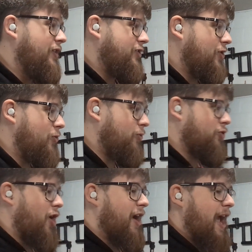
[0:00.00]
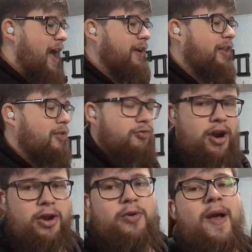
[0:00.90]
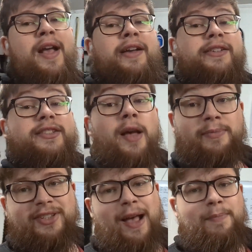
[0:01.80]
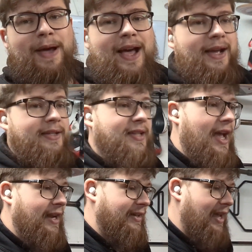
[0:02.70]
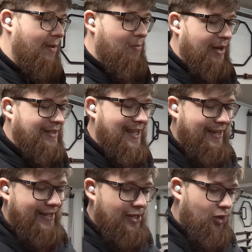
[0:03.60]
to try and throw some sandbags and get my technique